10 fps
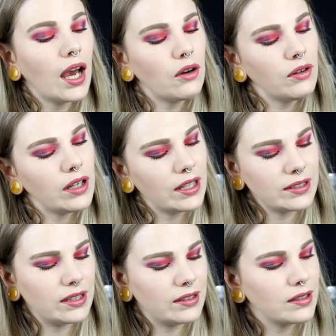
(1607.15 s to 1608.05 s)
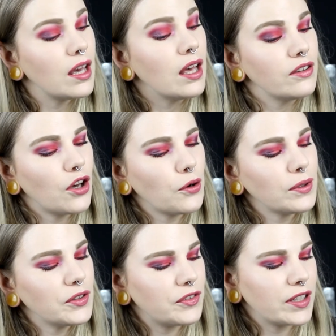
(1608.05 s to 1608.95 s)
I really liked it the
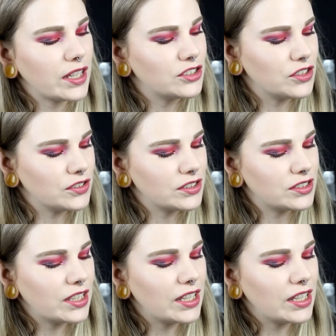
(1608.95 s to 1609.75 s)
only thing I don't